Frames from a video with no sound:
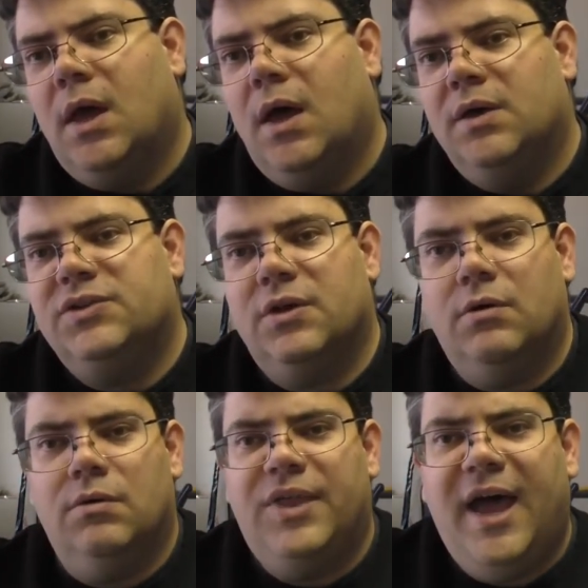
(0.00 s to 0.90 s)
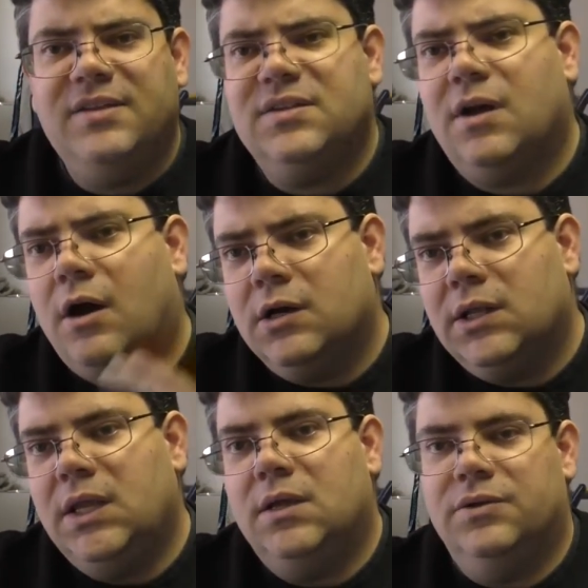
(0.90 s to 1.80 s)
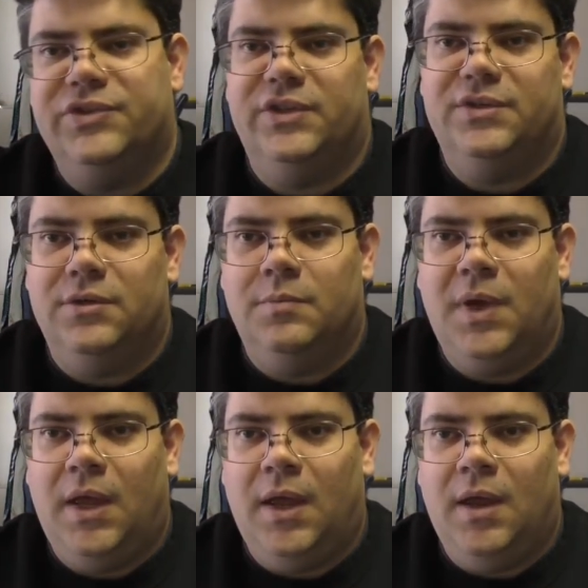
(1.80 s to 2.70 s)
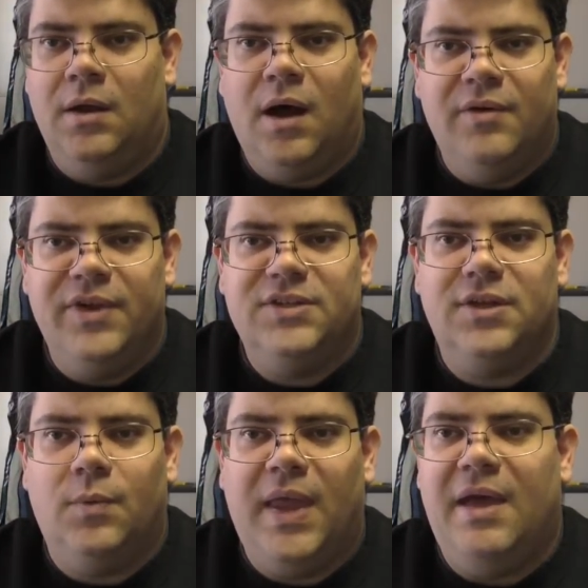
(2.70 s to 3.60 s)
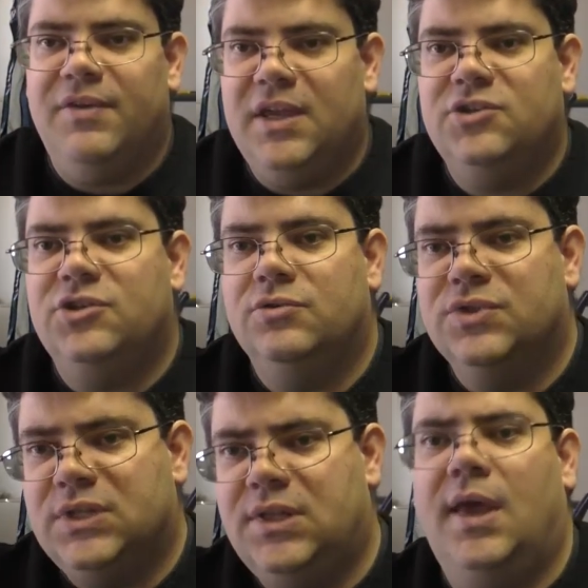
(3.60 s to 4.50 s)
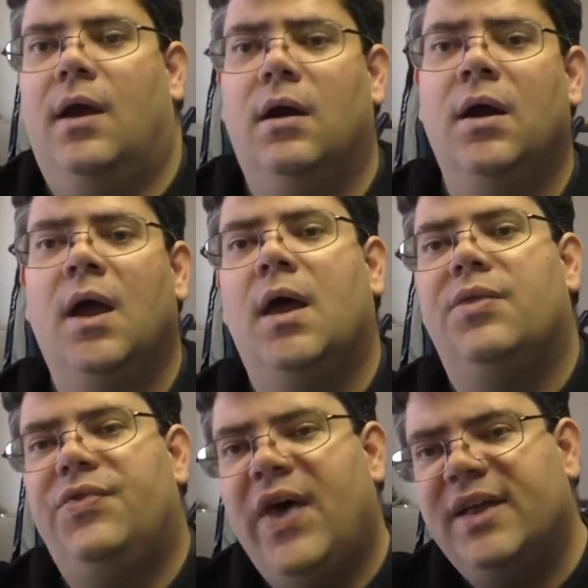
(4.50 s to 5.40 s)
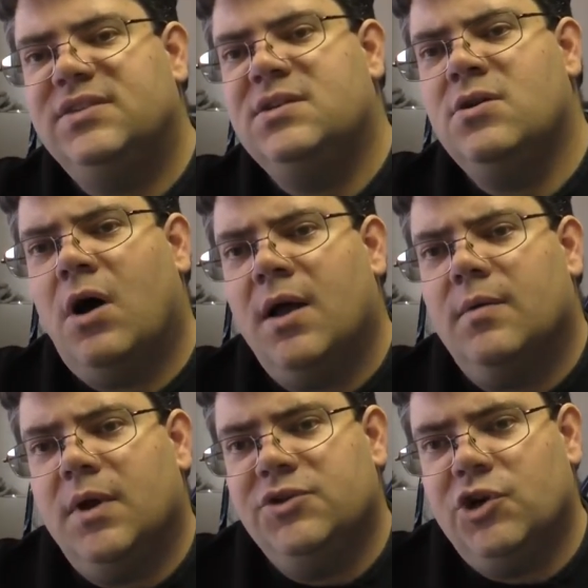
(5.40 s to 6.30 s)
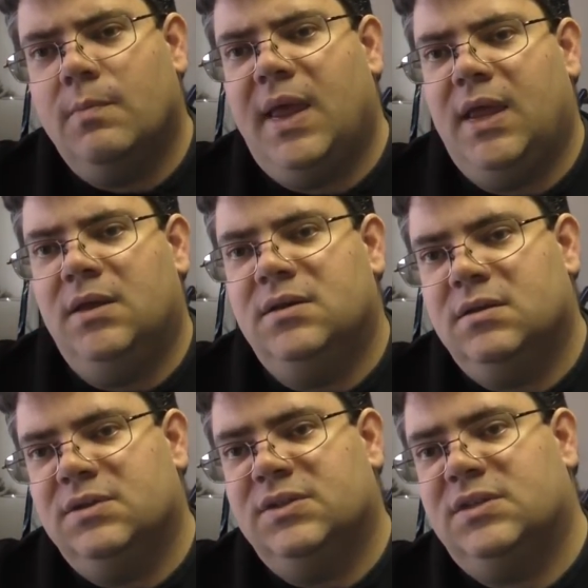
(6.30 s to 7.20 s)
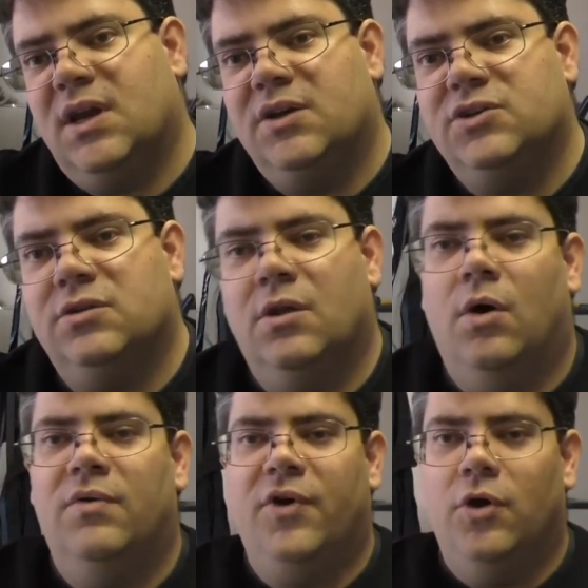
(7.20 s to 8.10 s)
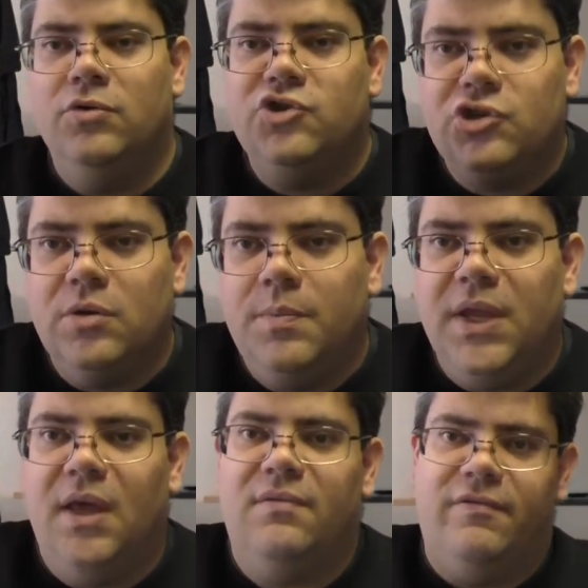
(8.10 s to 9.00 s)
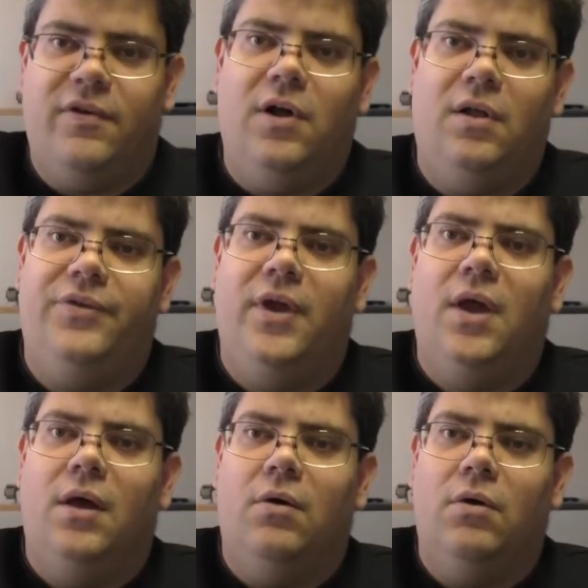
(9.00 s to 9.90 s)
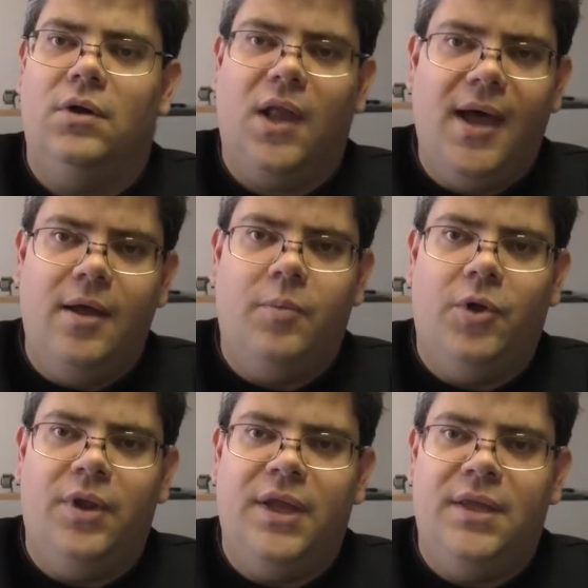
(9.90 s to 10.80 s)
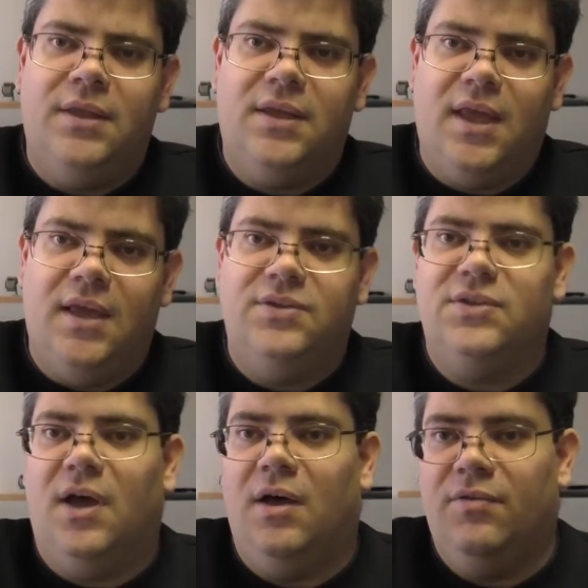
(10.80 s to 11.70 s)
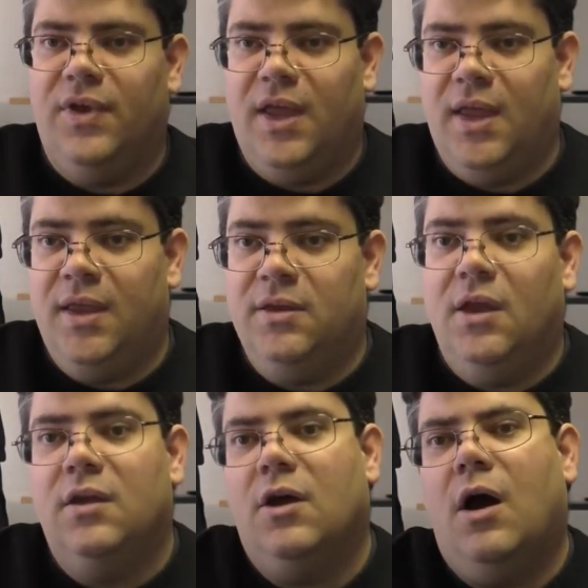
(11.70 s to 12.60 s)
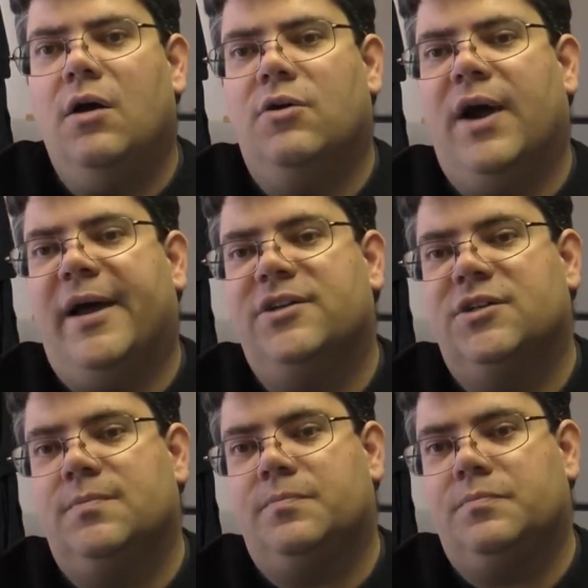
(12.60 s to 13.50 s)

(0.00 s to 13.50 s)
Uh, so that's our legal system, and obviously we have issues there. That's not germane to the discussion, though, of who should be at fault or liable in the case of a car crash.